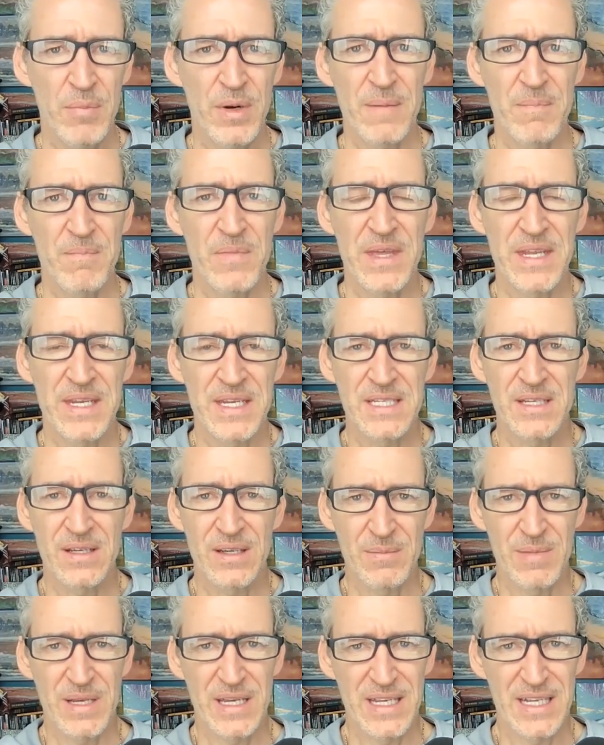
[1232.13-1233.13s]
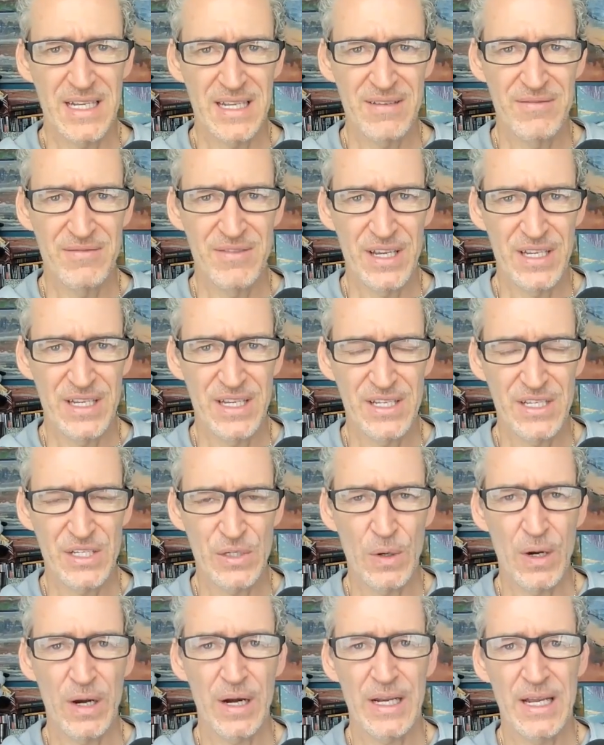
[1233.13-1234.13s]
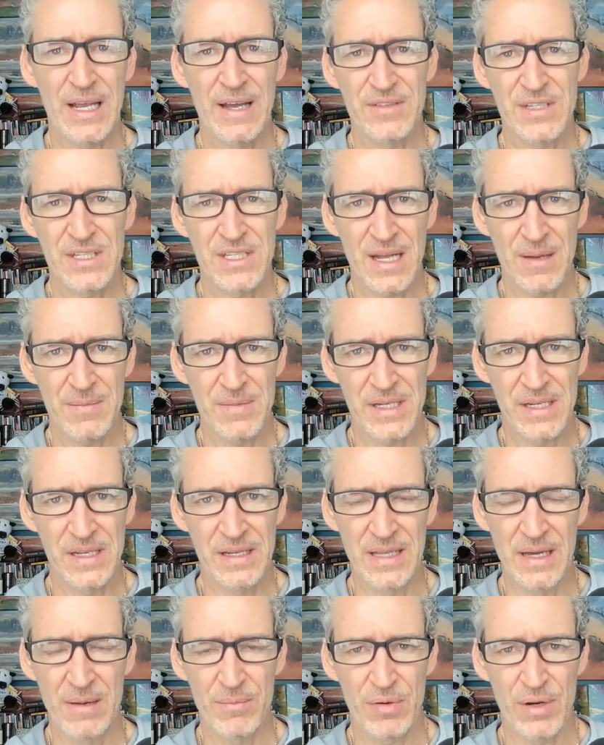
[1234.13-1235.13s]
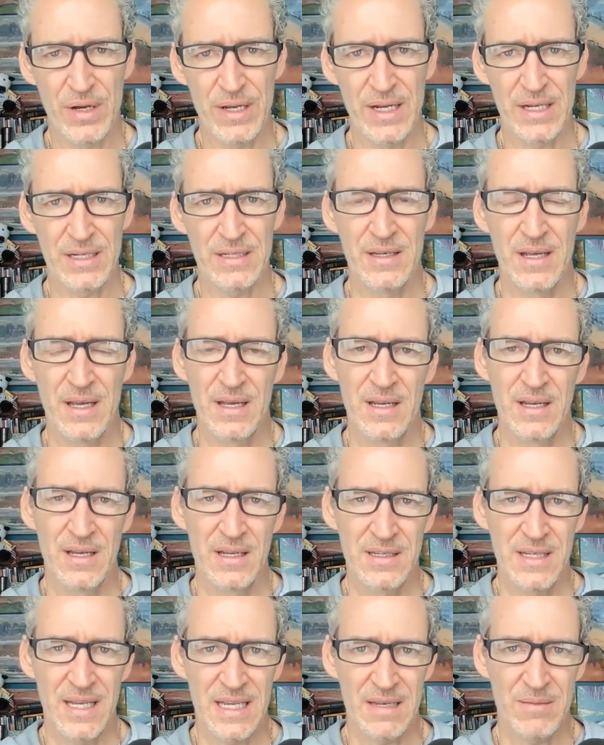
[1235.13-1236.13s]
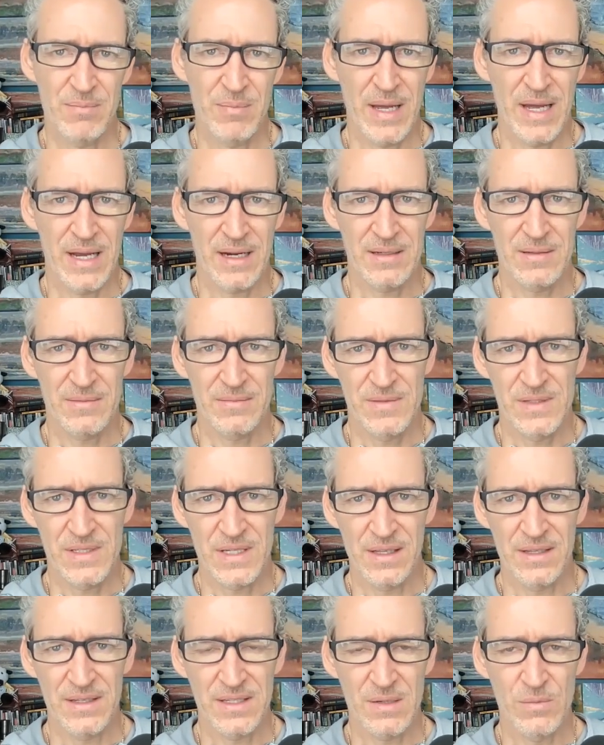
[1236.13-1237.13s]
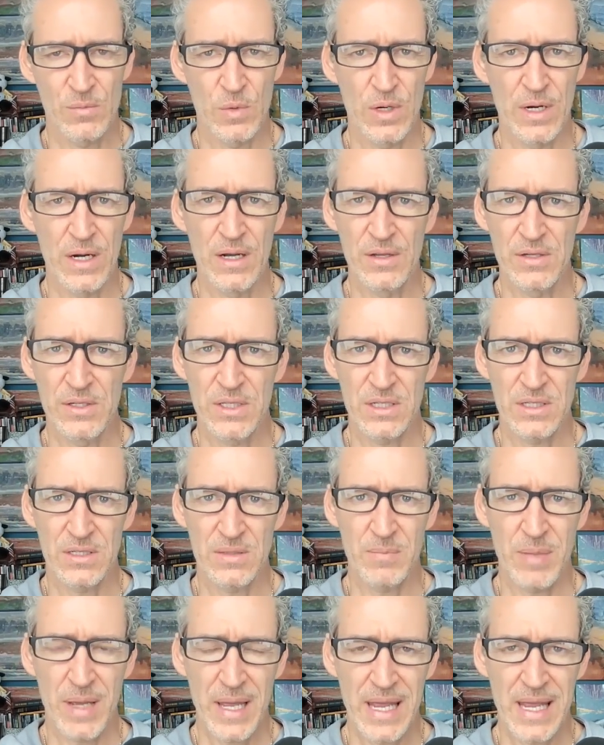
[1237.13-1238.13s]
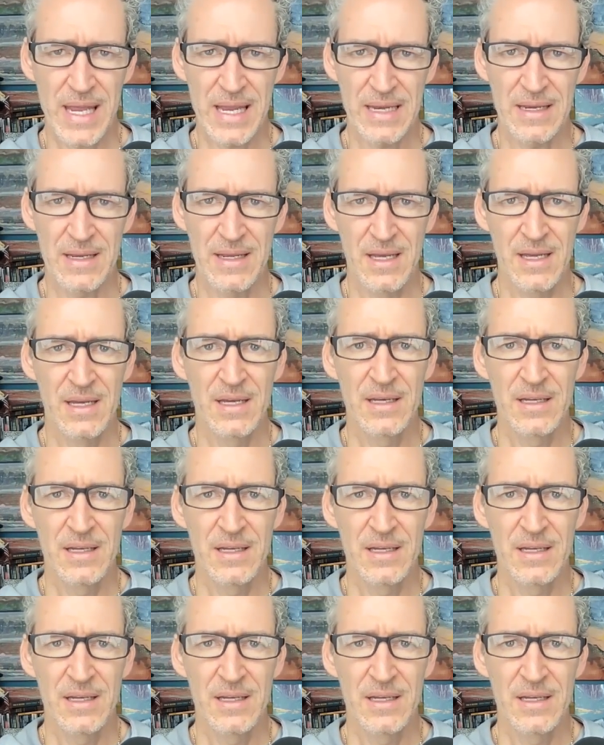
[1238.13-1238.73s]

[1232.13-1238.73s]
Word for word: But it is going to be an inconvenience. You are going to have to stop selling that product, take it back, sell it somewhere else. It's a pain.